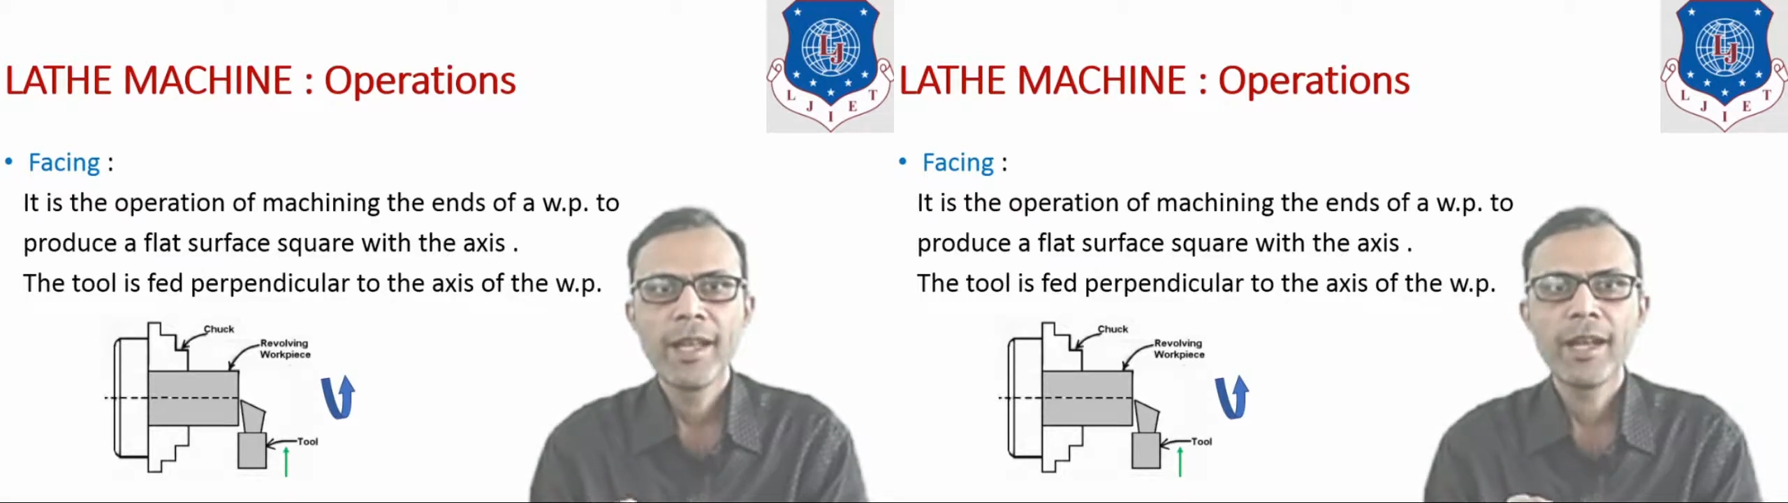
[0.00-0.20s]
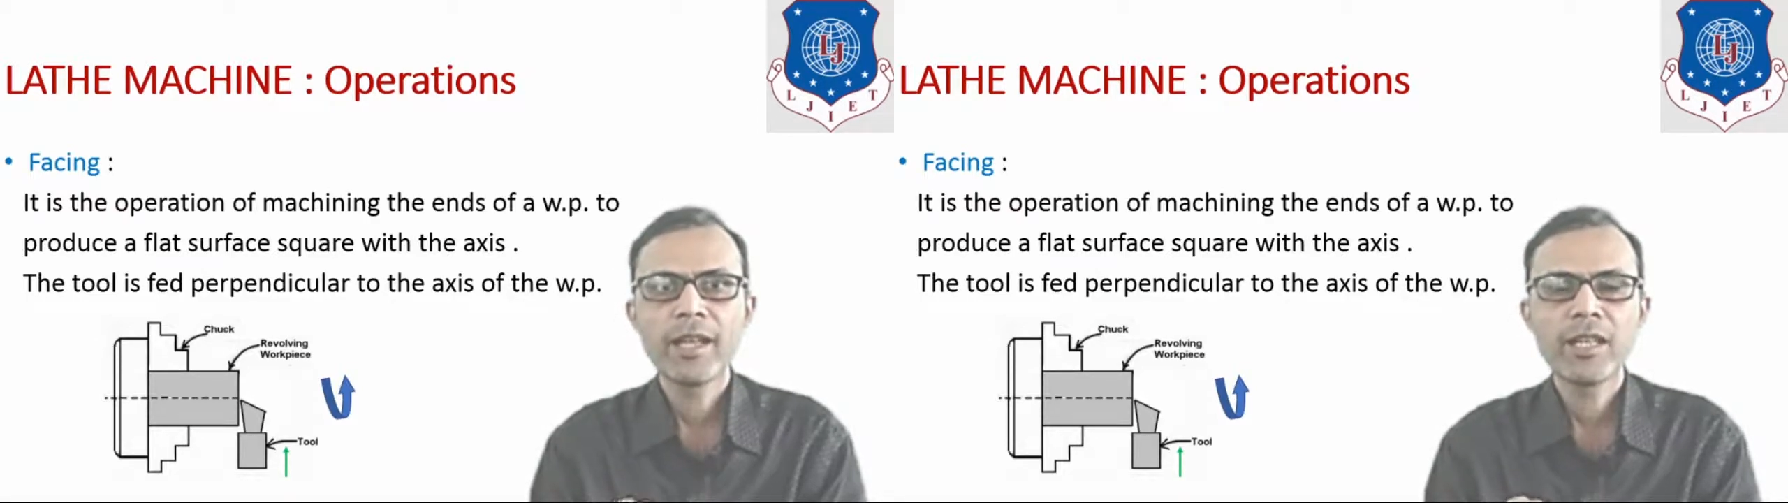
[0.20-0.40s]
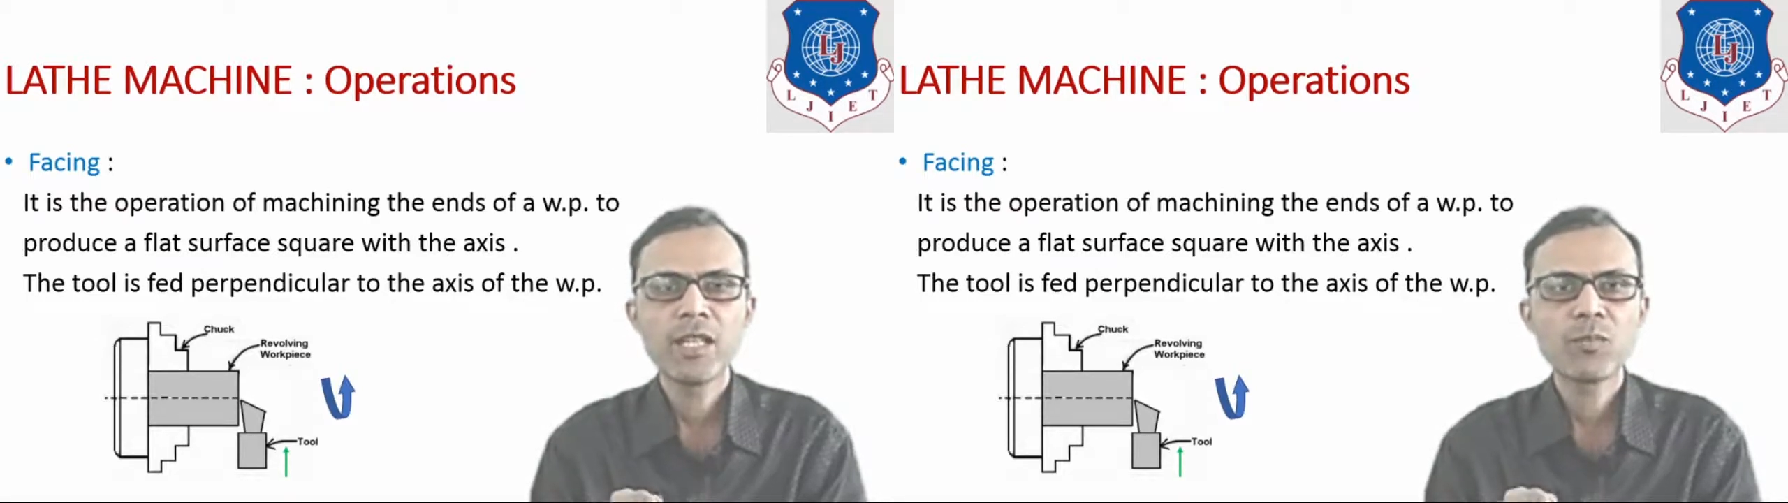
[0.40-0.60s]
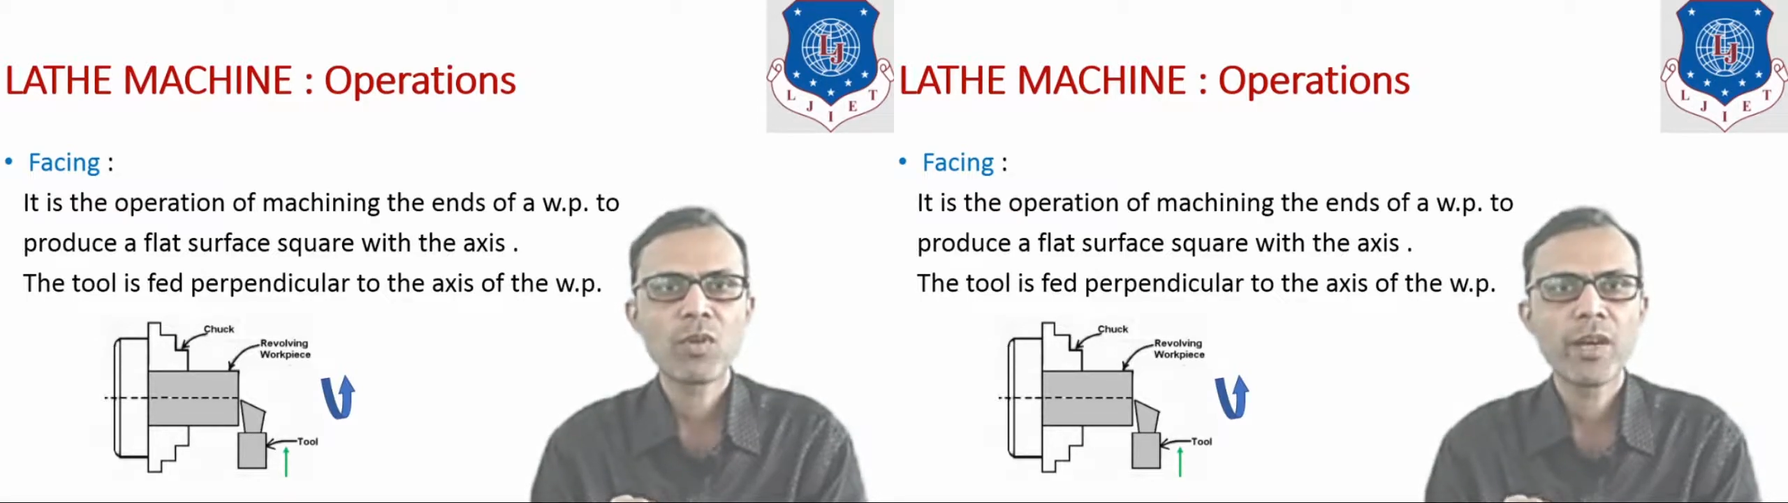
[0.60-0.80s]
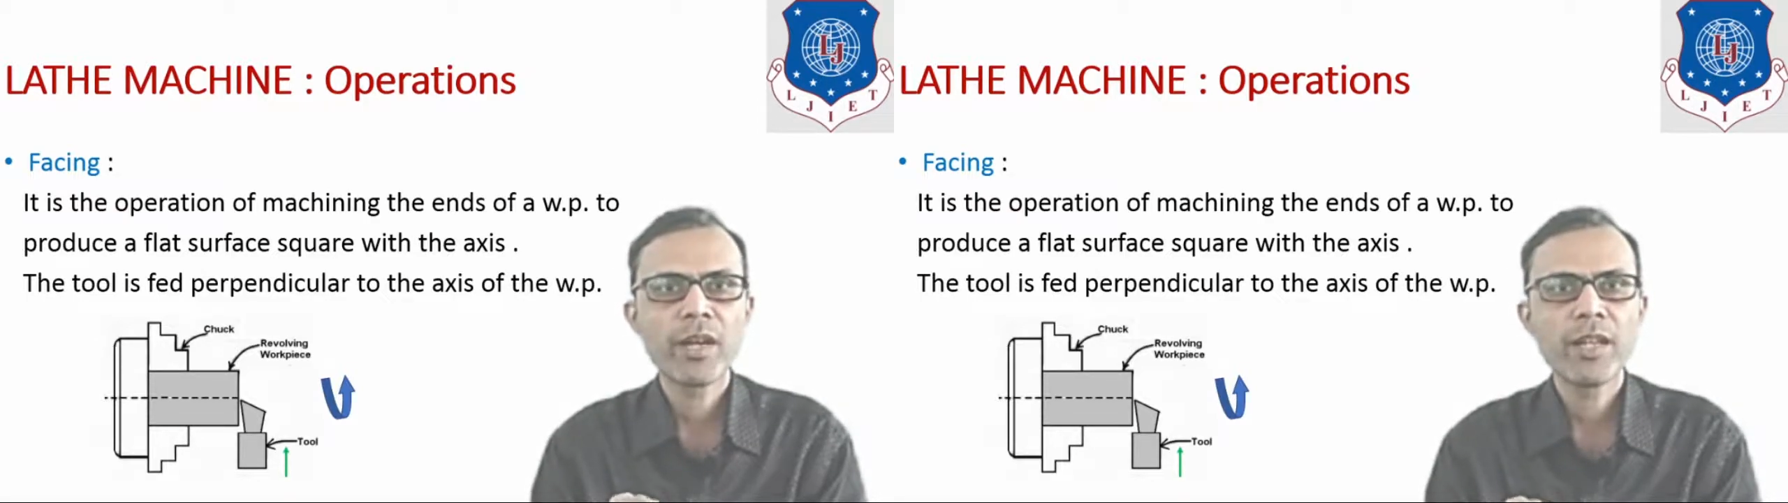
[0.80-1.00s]
and it is
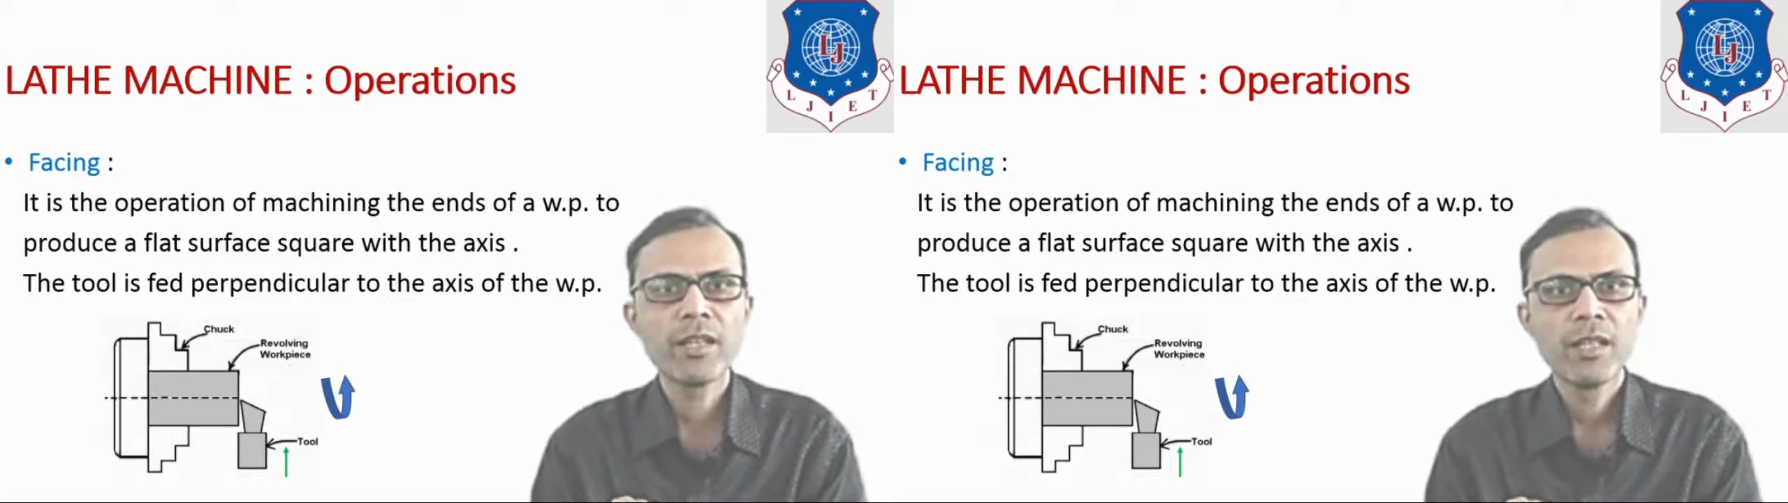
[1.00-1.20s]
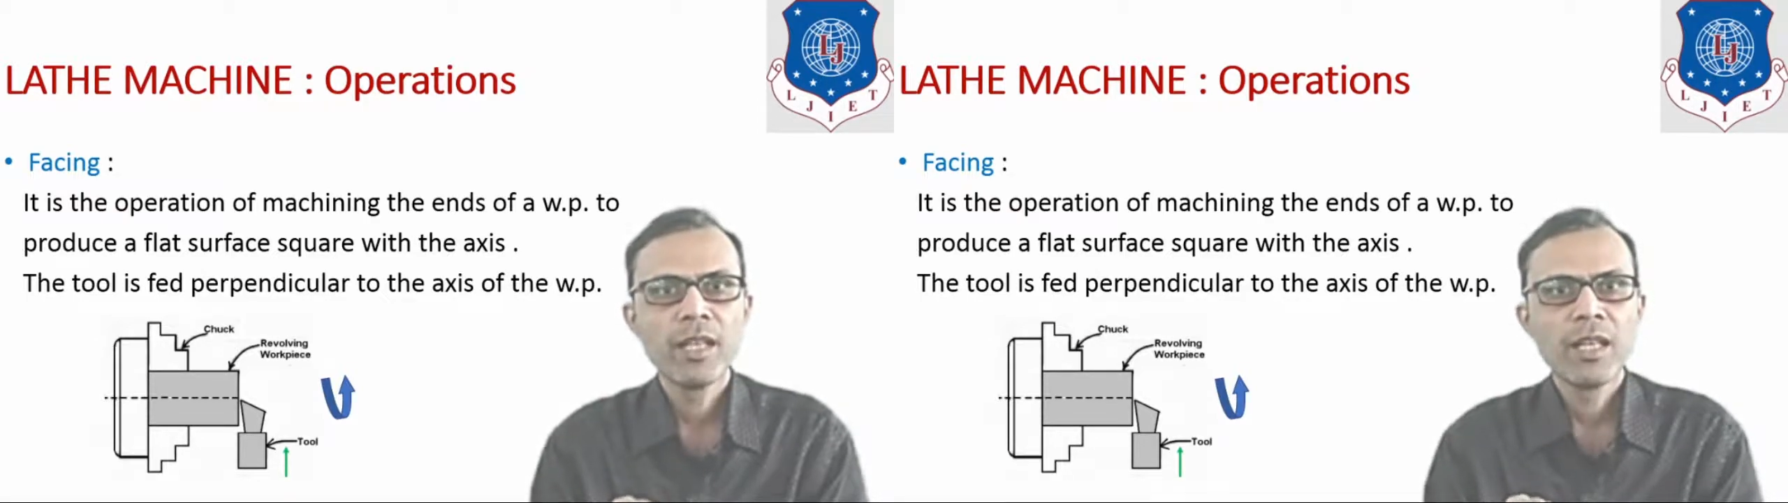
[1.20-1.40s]
provided